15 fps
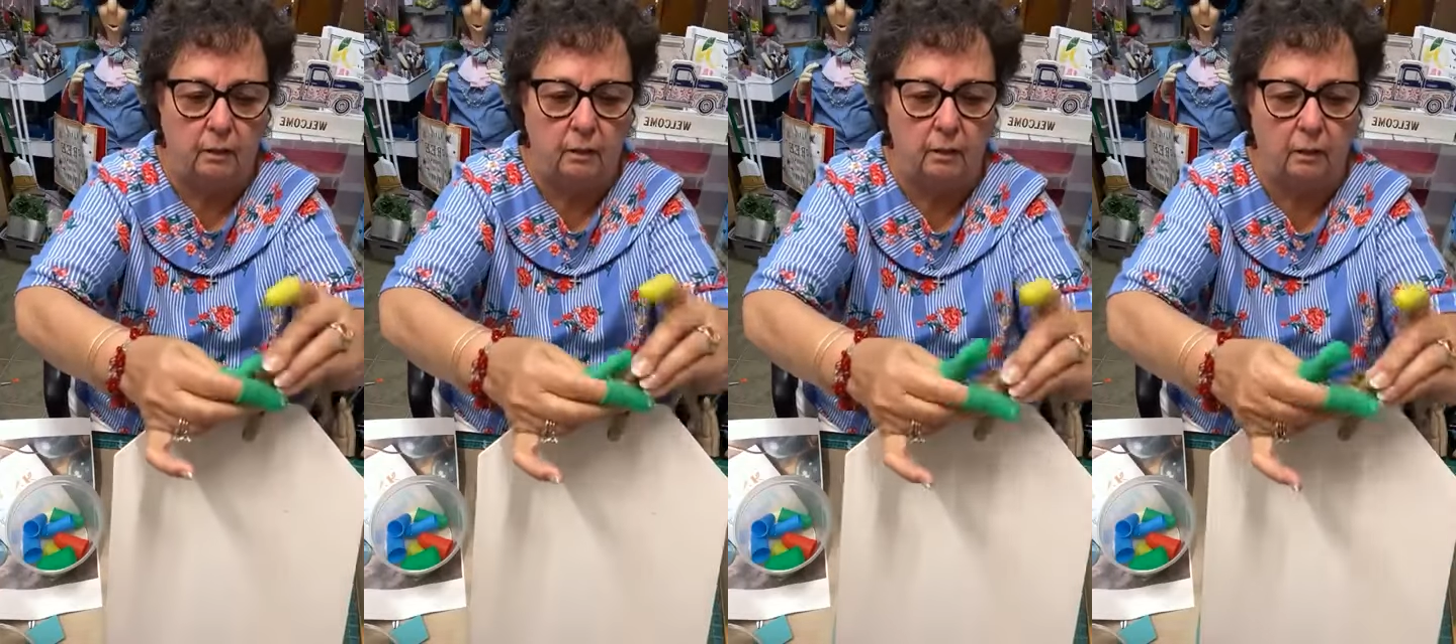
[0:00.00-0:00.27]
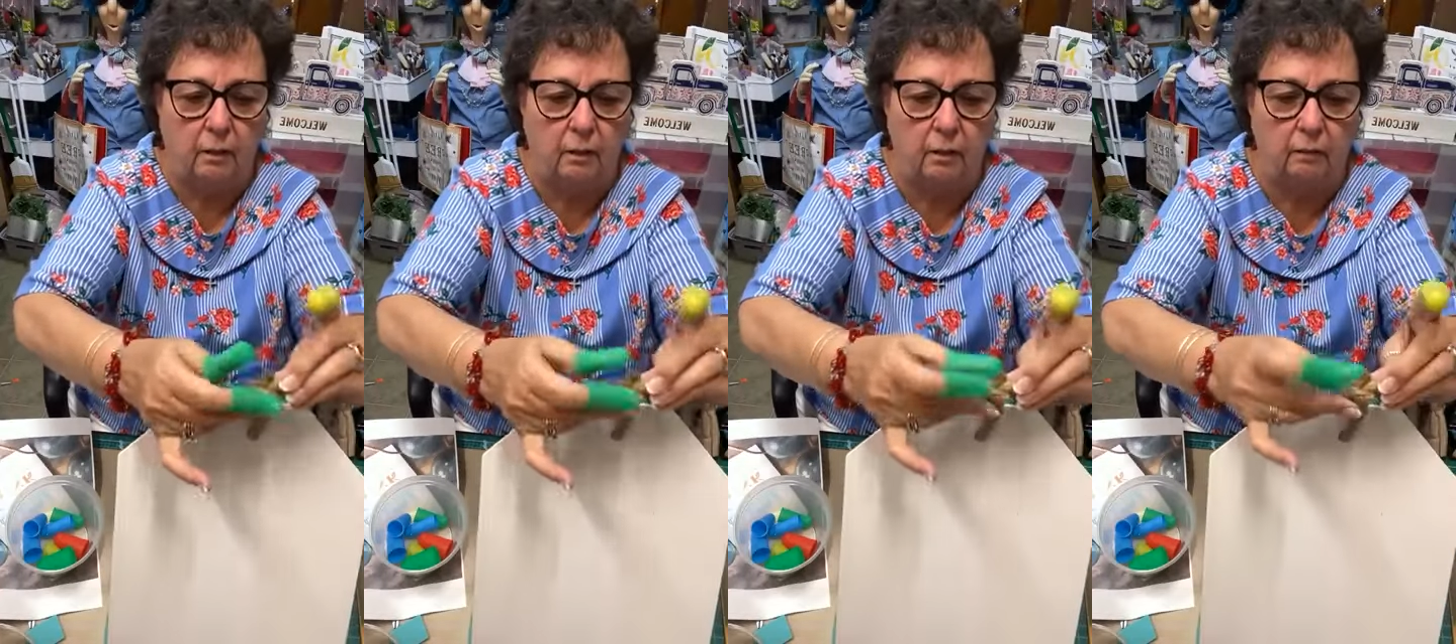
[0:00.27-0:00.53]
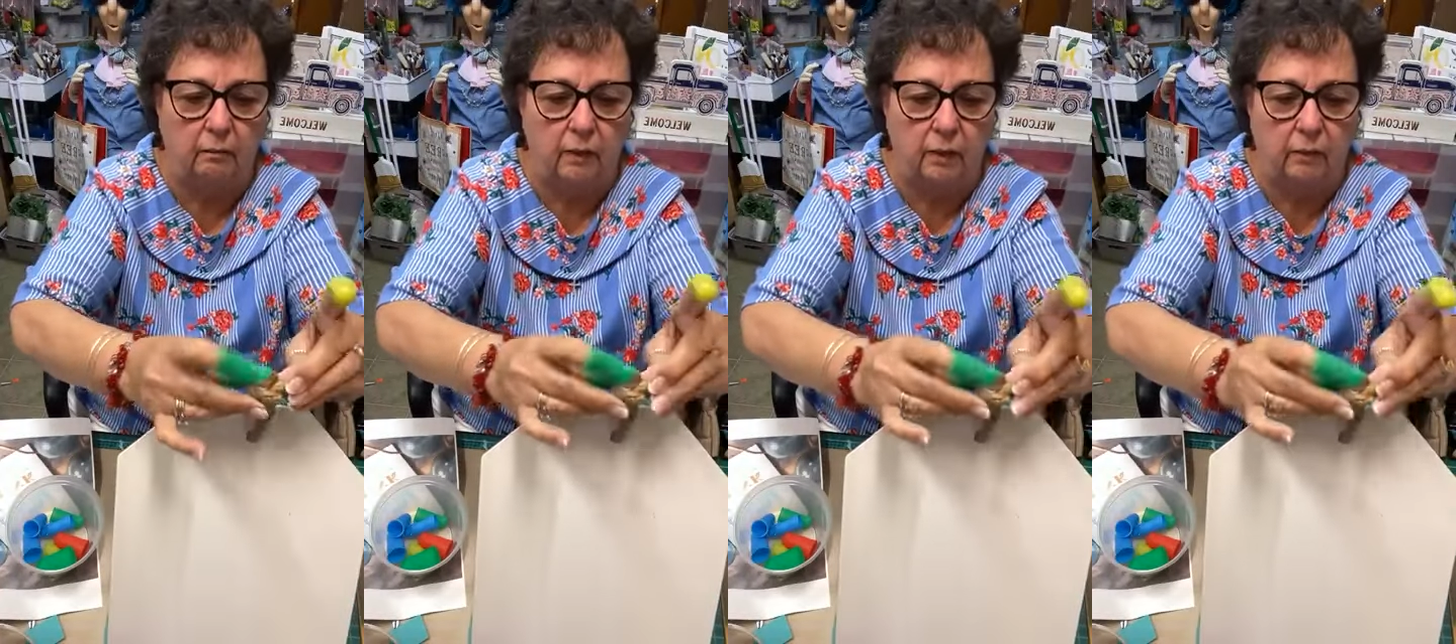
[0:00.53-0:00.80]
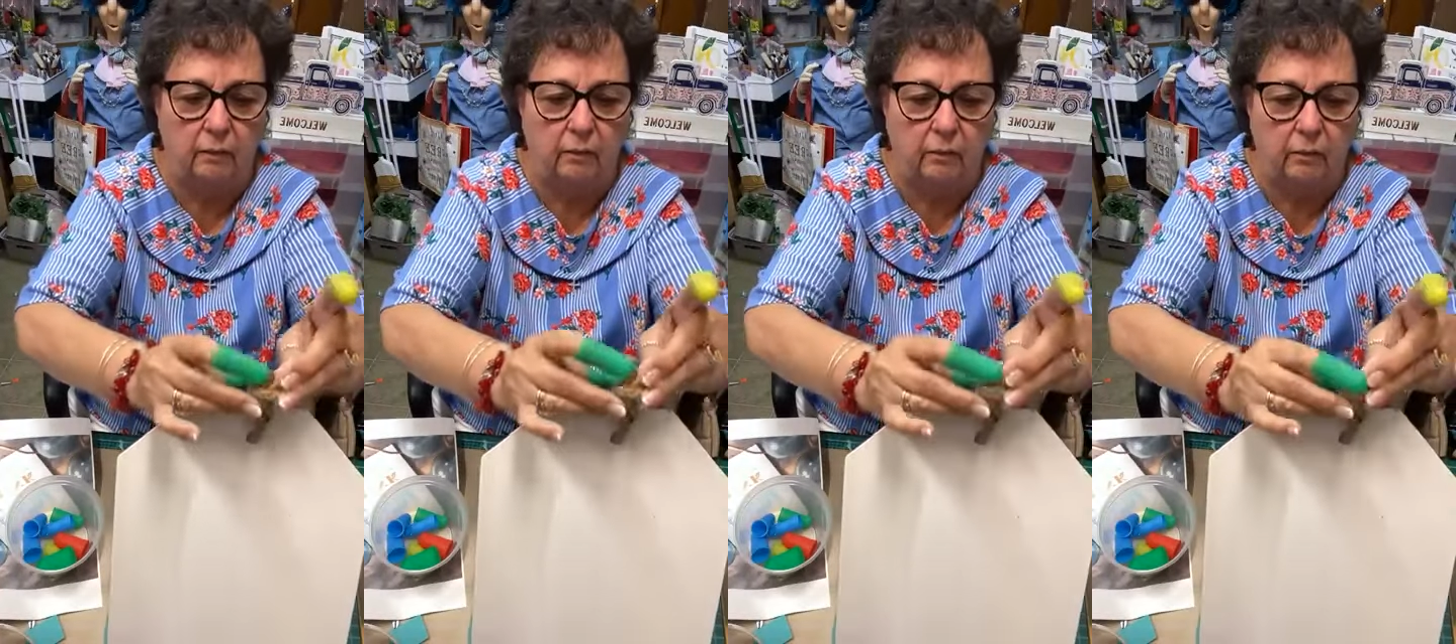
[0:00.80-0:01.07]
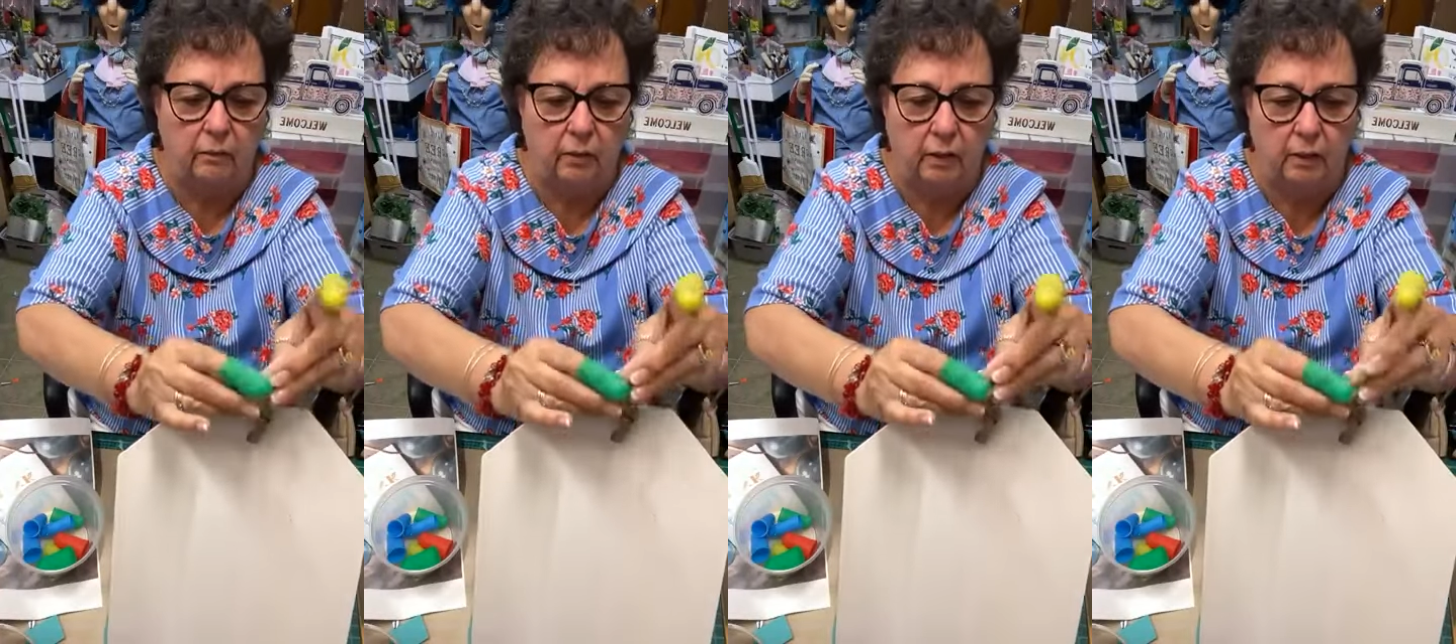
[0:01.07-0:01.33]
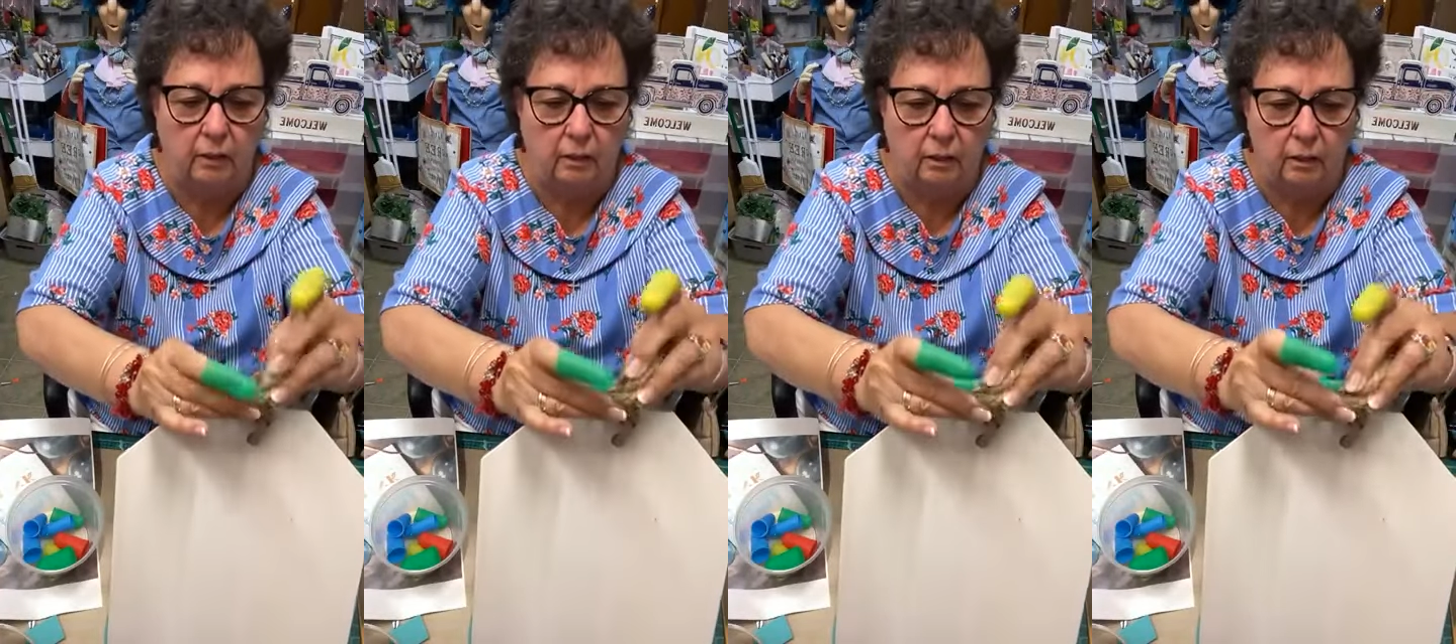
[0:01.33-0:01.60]
looking anyway. It's
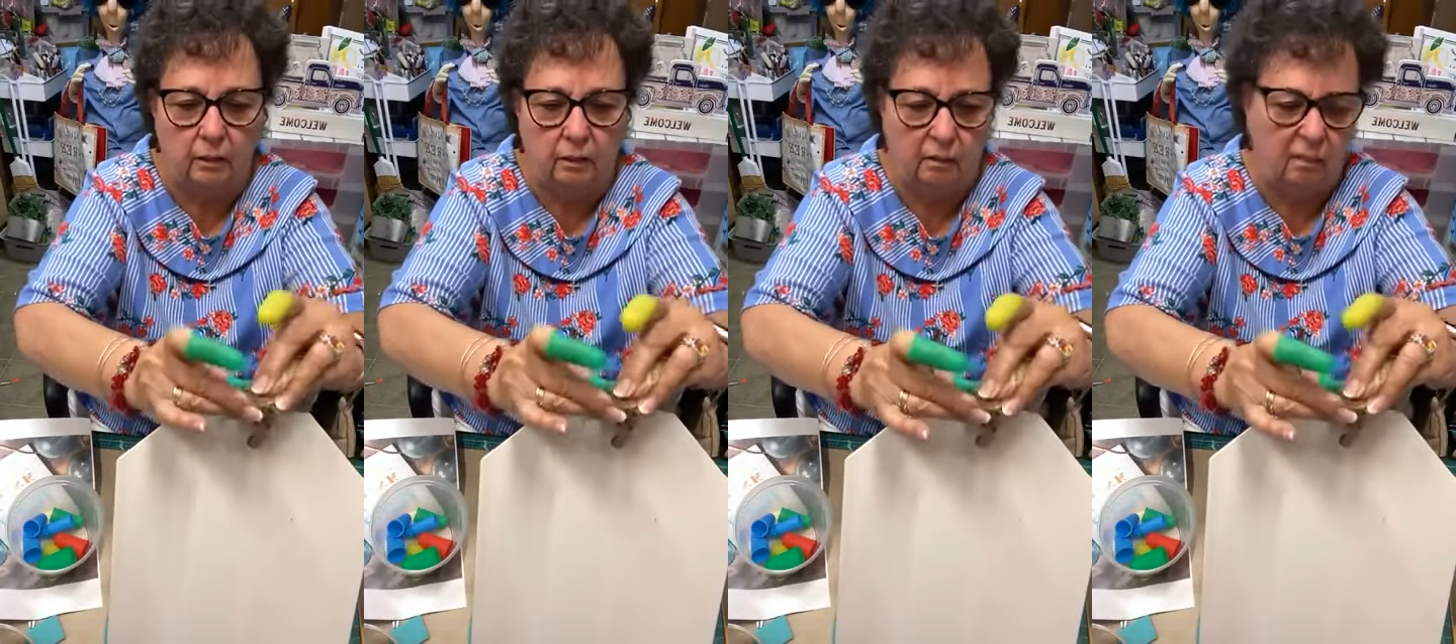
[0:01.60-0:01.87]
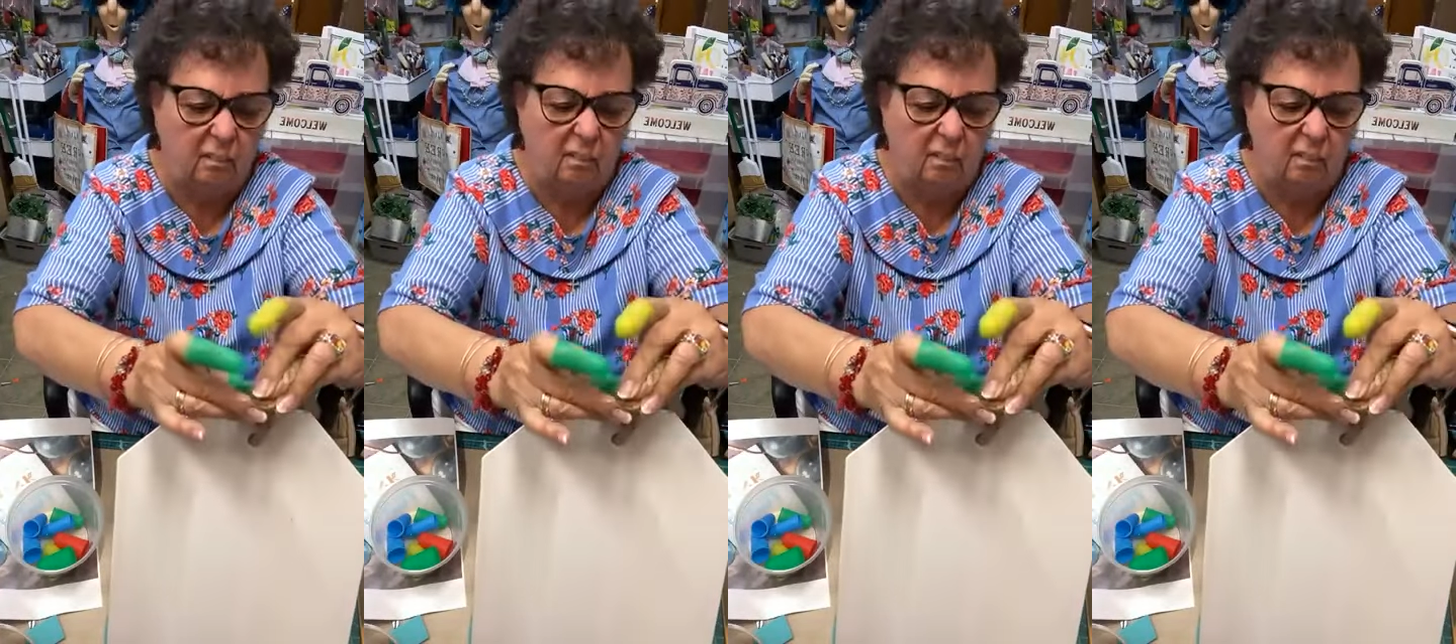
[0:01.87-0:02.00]
just kind of